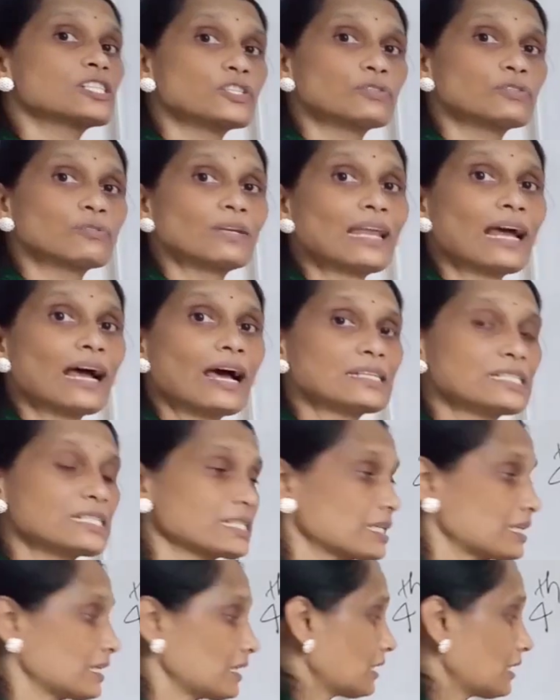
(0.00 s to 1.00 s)
set will
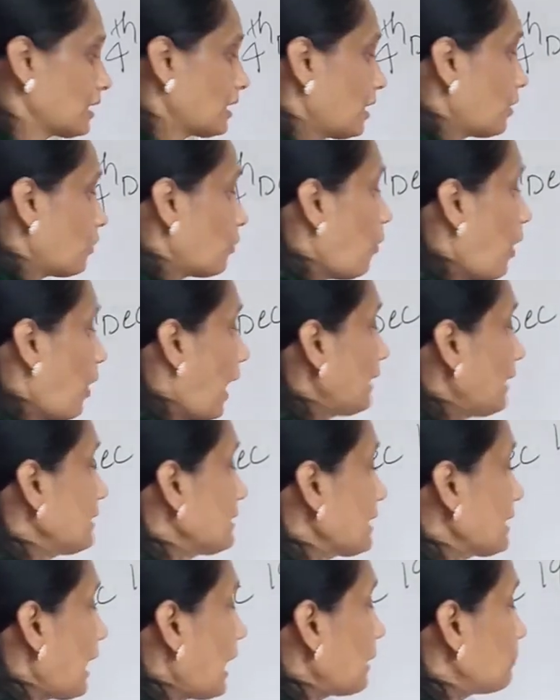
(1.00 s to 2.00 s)
ask,
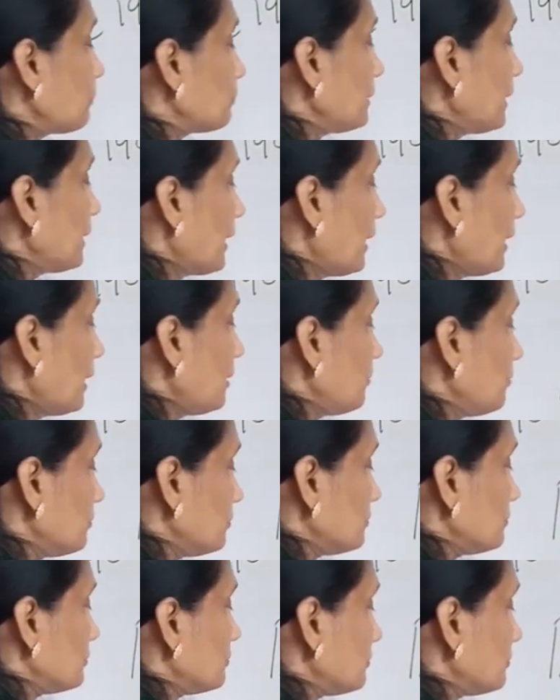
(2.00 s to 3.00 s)
what helped him